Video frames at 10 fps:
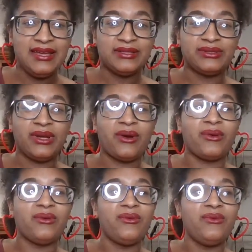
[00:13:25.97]

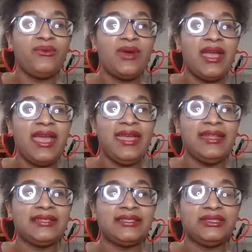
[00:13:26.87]
So
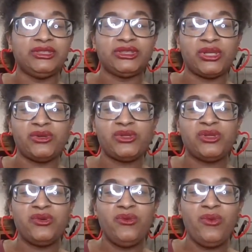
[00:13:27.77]
it shows
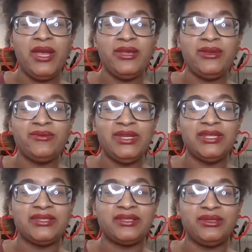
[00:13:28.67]
you what you
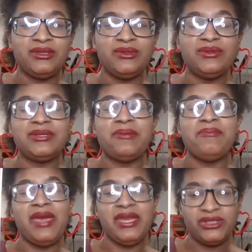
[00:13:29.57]
need to do to
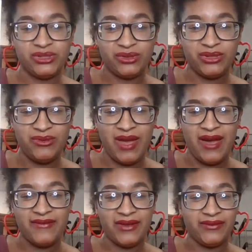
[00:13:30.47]
make sure you
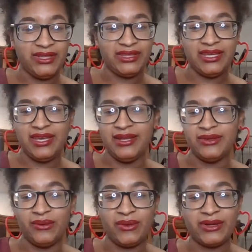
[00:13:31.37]
have everything in
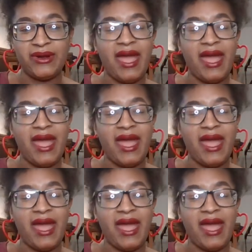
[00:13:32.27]
order.